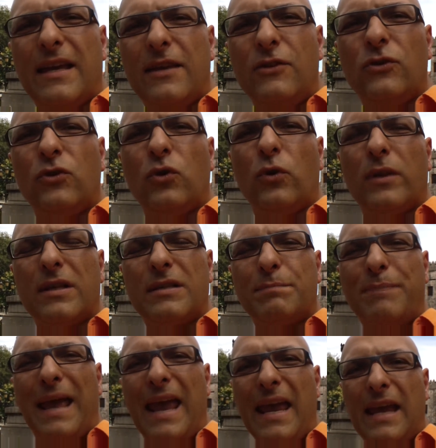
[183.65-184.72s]
into this
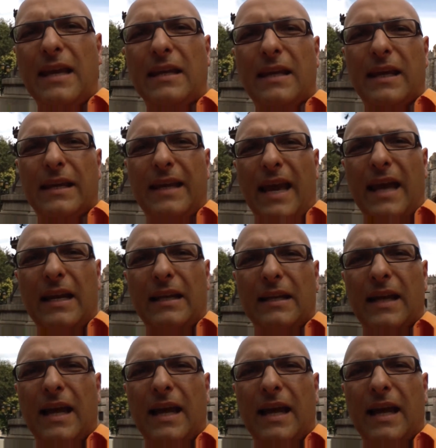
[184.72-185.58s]
pain again.